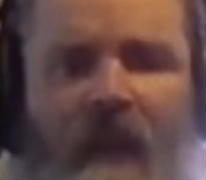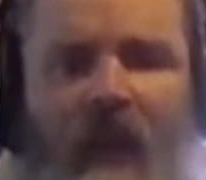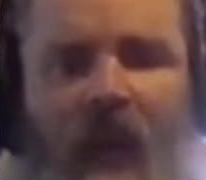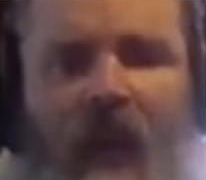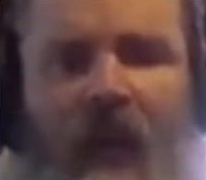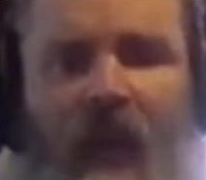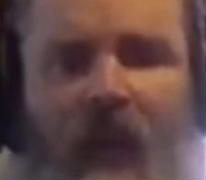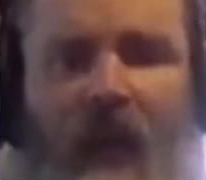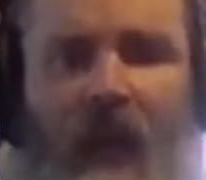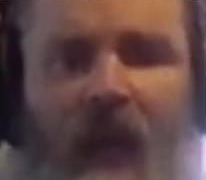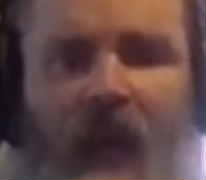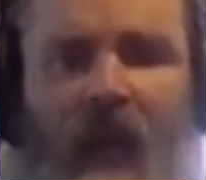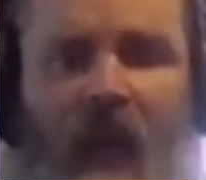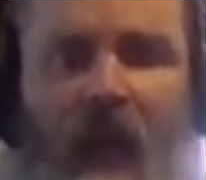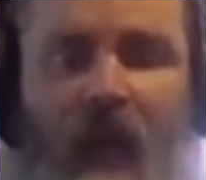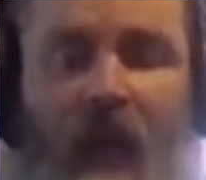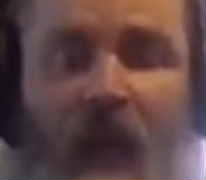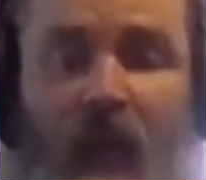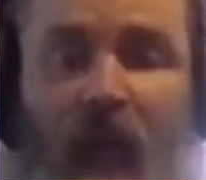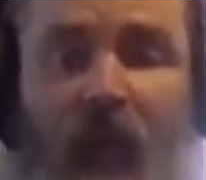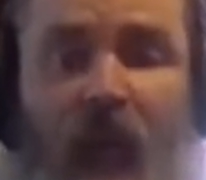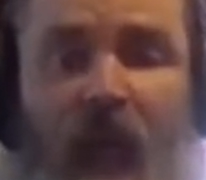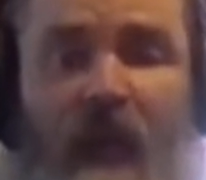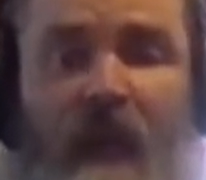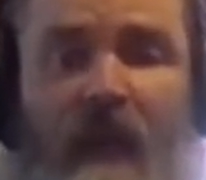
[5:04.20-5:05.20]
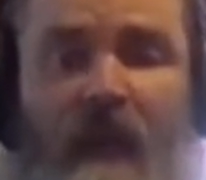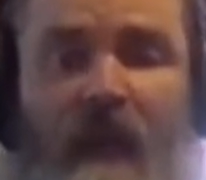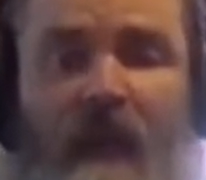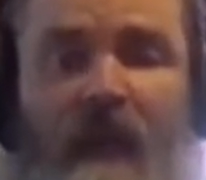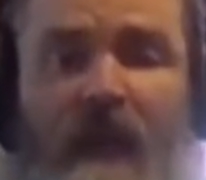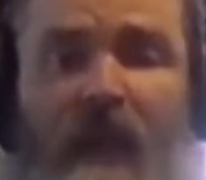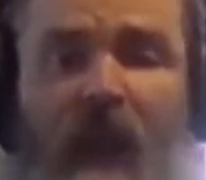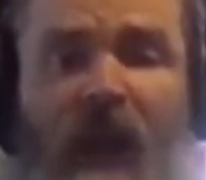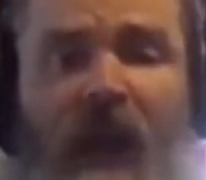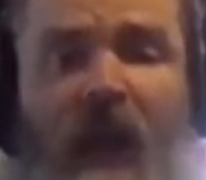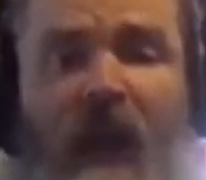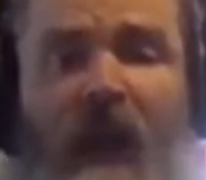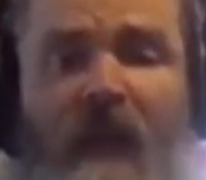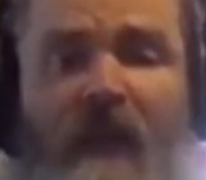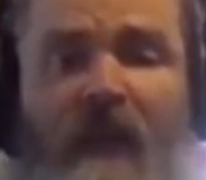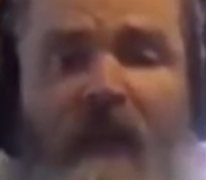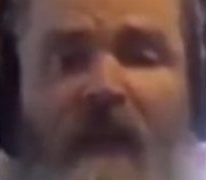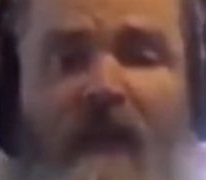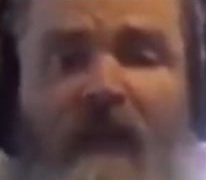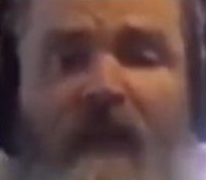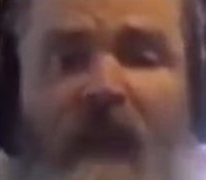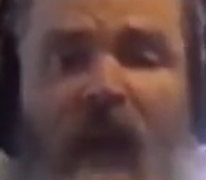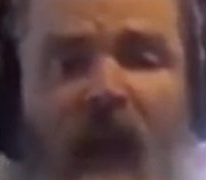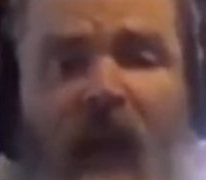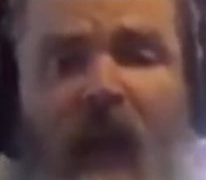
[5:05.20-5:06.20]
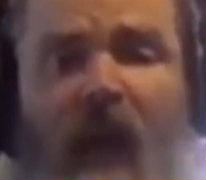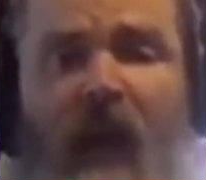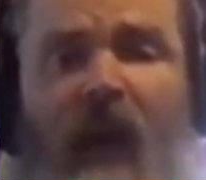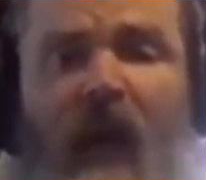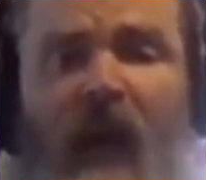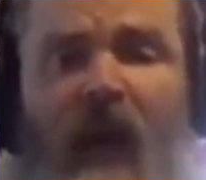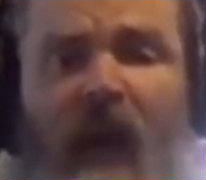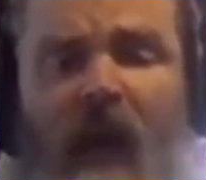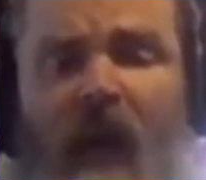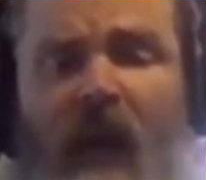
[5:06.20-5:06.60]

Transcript: da da da da